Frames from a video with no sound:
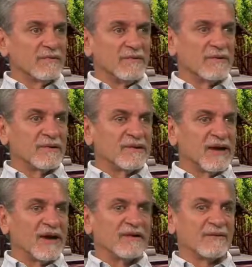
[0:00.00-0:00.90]
you can
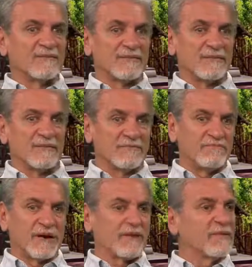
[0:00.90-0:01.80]
guide them
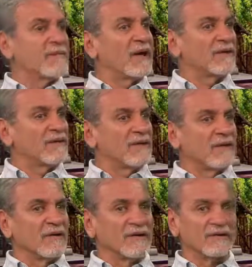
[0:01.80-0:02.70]
bigger and better,
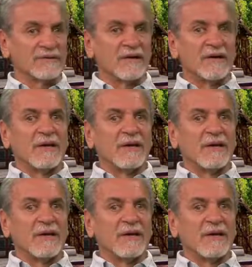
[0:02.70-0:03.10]
because,